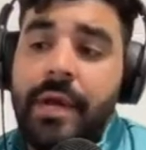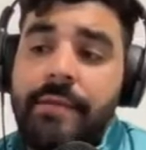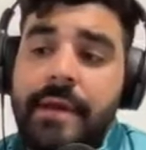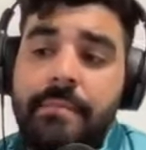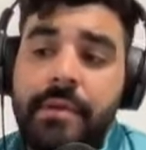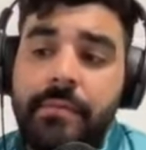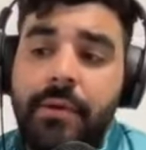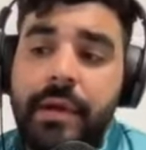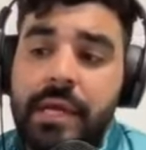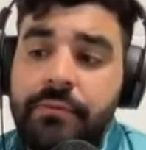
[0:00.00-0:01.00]
way, and then I built
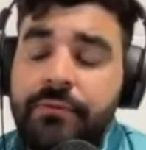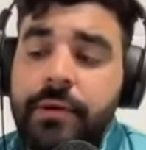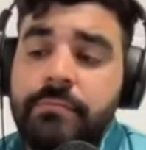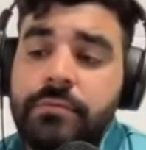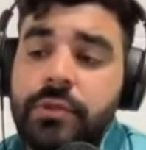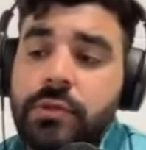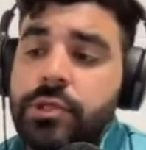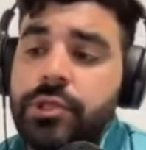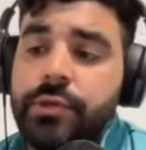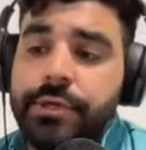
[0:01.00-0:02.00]
my way up from
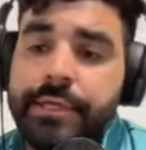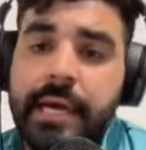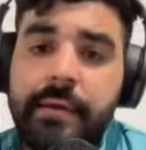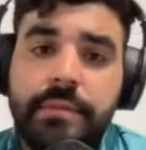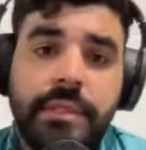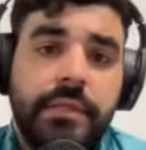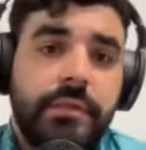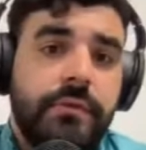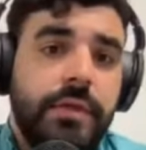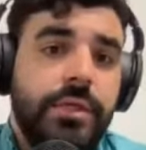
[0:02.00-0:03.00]
those junior camps
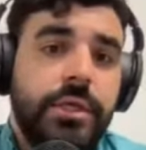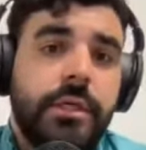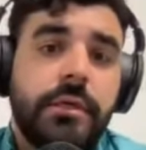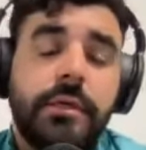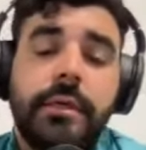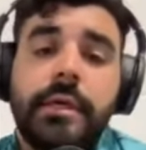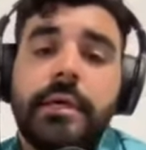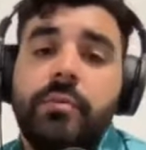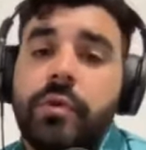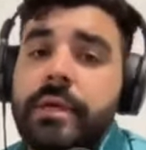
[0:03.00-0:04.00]
into teaching
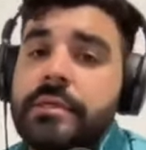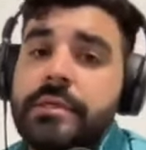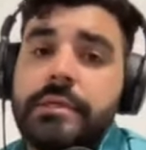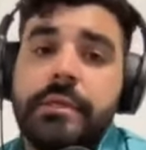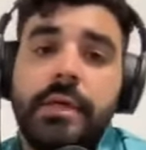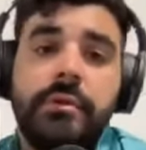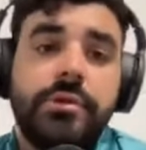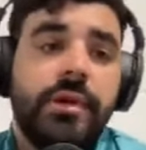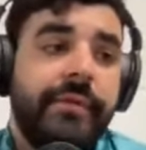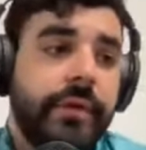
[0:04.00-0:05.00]
more consistently on
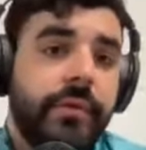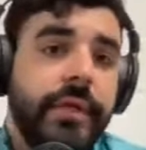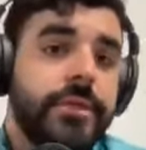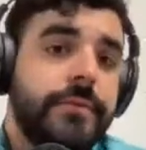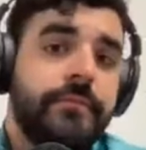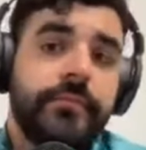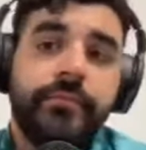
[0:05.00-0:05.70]
the driving range.